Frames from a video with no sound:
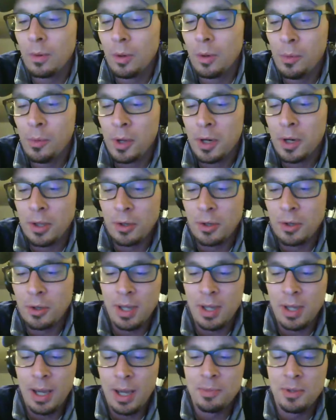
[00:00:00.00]
We're at one of those
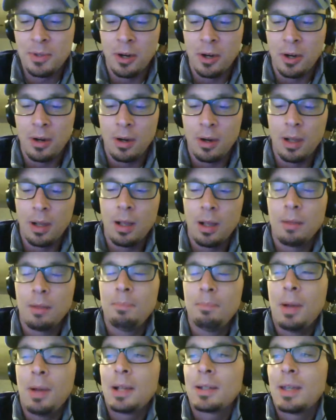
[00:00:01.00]
times in our
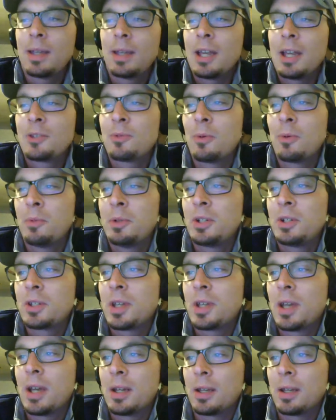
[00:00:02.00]
podcast where we
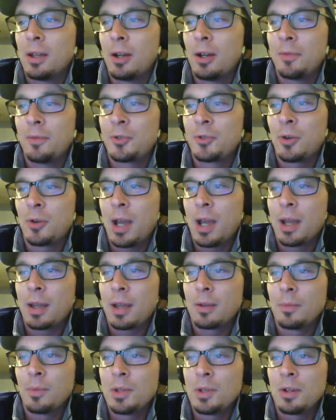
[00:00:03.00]
just kind of get off track
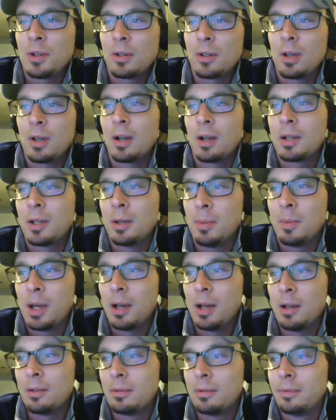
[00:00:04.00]
and we start talking
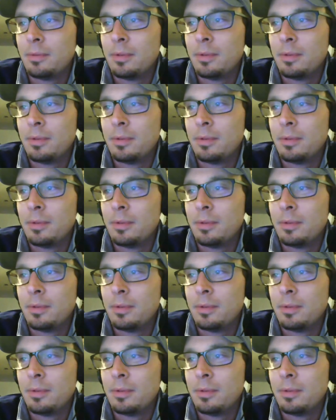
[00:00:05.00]
about